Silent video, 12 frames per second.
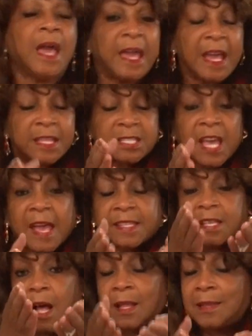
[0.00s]
It
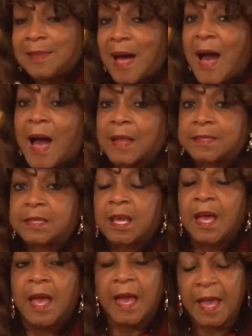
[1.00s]
takes a lot.
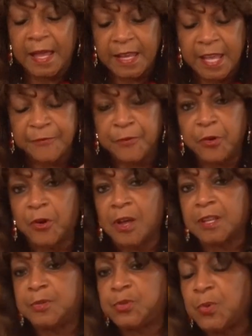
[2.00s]
And if you're
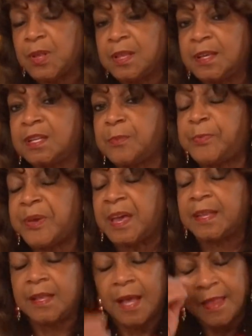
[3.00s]
going to do a little
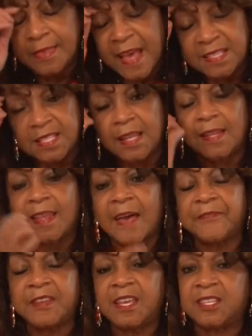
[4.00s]
bit, that's the
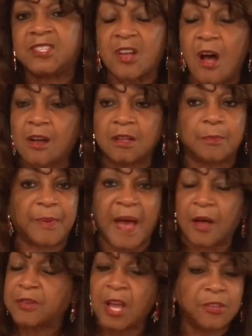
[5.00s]
leaven he's talking
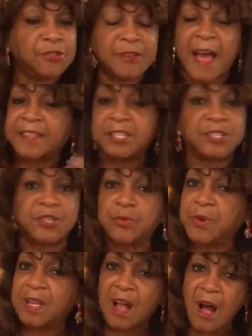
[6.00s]
about, you got to do
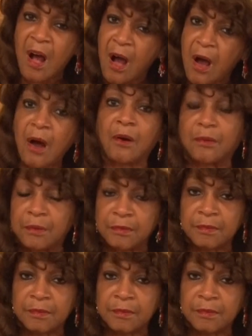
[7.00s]
it all.